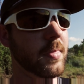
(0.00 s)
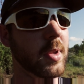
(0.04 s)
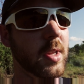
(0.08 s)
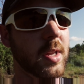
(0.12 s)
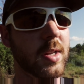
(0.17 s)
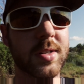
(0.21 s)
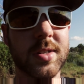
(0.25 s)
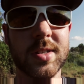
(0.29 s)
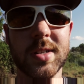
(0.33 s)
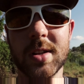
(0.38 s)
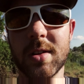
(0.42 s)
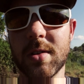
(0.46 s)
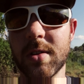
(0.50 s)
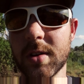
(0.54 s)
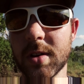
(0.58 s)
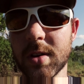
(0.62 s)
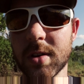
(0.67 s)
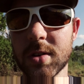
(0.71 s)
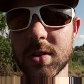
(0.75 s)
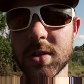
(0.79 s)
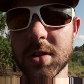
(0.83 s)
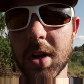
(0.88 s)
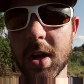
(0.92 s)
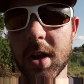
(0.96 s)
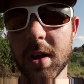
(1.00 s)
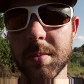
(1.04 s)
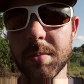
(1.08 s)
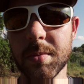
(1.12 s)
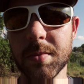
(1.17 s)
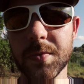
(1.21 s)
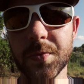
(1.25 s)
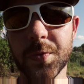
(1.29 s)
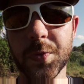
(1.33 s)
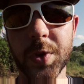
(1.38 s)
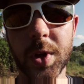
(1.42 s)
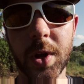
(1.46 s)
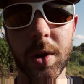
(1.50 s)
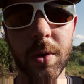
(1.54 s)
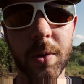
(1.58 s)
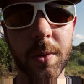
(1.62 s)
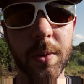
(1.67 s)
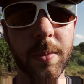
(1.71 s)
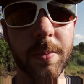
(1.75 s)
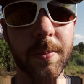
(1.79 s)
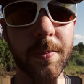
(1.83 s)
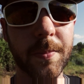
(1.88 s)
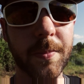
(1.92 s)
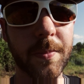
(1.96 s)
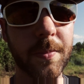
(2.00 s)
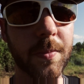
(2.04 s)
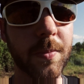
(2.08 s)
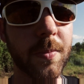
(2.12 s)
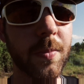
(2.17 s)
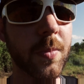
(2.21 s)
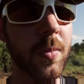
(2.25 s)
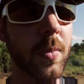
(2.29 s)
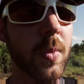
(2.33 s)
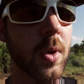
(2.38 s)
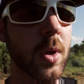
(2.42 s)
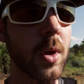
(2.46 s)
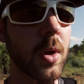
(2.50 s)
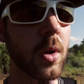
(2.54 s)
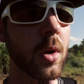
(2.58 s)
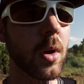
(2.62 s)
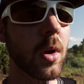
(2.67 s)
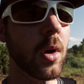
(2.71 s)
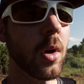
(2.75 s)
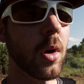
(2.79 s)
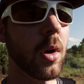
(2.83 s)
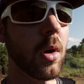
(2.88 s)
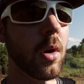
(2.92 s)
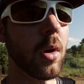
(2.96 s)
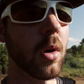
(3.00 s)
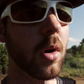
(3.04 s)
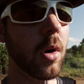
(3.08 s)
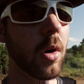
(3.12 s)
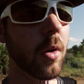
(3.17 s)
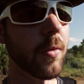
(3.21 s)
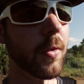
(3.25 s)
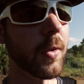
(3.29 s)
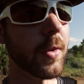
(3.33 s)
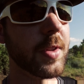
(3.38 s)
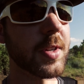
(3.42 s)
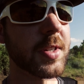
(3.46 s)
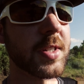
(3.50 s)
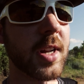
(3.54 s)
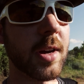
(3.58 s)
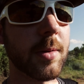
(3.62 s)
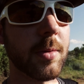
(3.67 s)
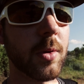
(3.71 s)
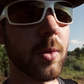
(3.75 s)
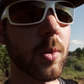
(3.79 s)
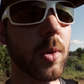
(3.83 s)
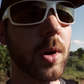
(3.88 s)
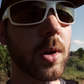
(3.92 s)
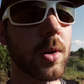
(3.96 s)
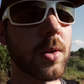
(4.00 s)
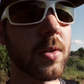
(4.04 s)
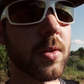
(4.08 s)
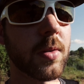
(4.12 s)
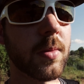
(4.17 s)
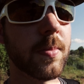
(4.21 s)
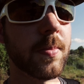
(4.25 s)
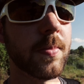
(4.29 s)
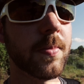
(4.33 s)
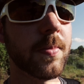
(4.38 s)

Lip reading: it's still in good shape. So hopefully this time it works.